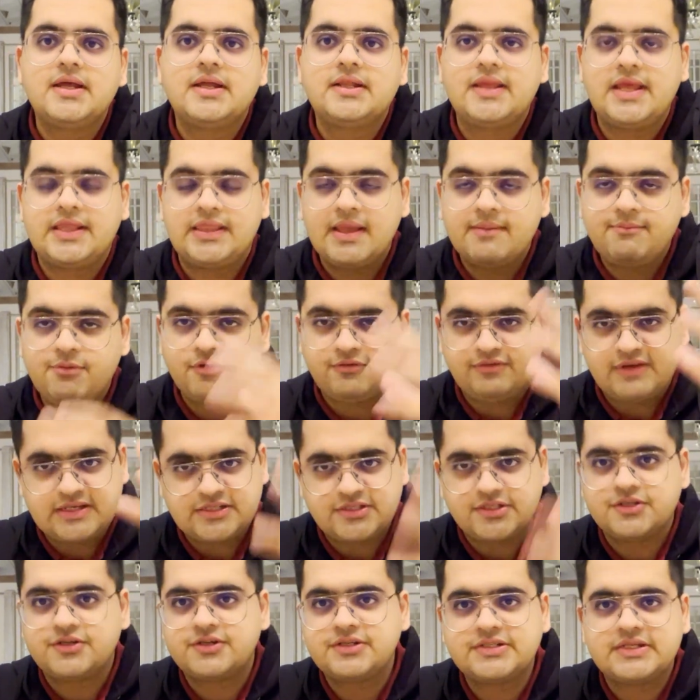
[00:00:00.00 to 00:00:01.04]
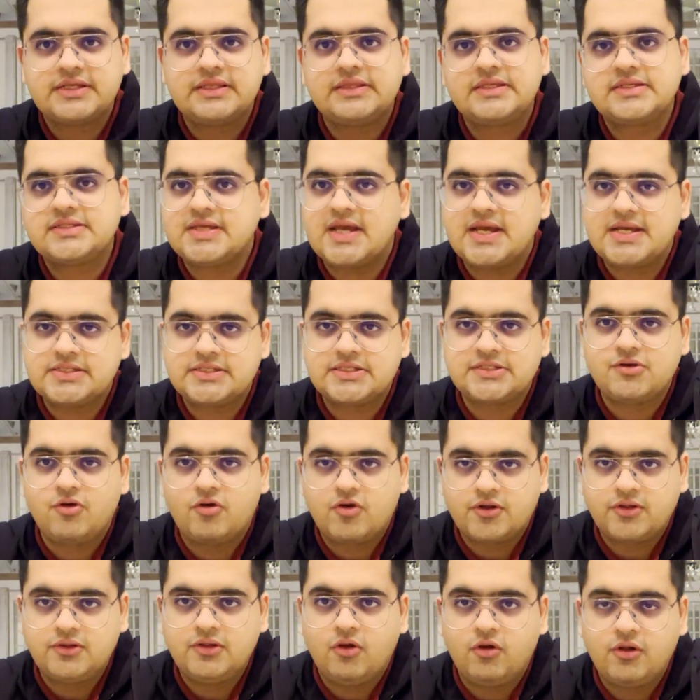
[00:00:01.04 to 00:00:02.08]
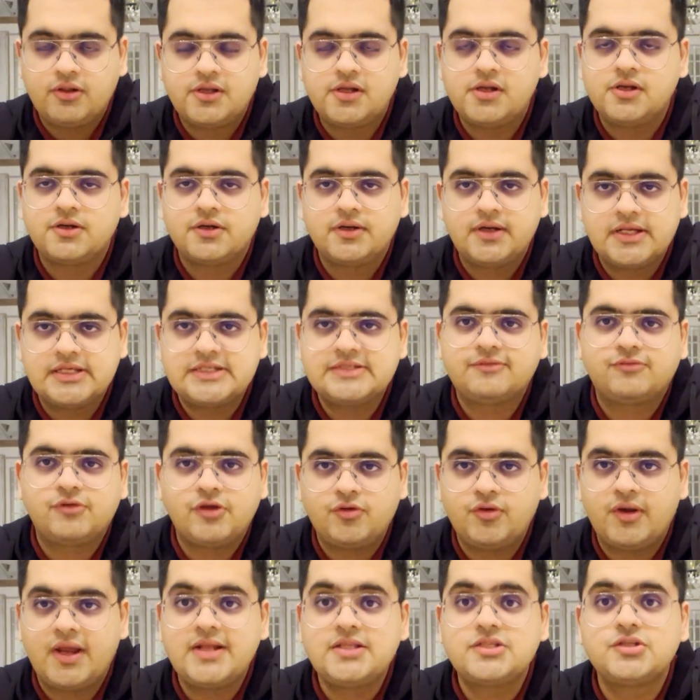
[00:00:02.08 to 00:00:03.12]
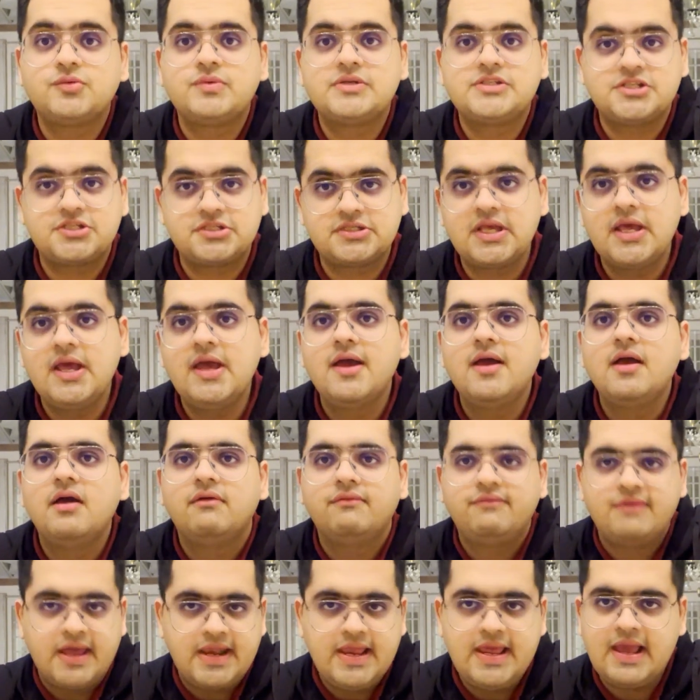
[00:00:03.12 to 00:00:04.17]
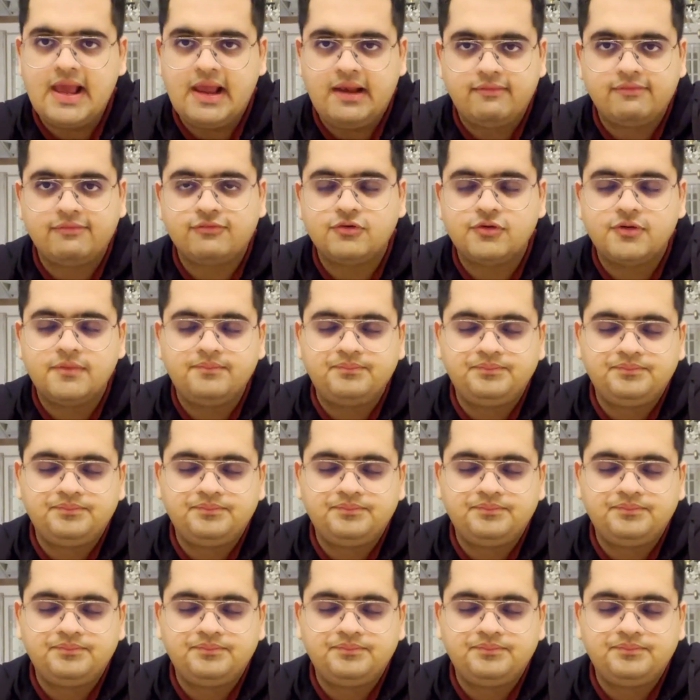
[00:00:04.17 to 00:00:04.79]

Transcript: then the professor synthesizes all the learnings for you, right? So which is very helpful.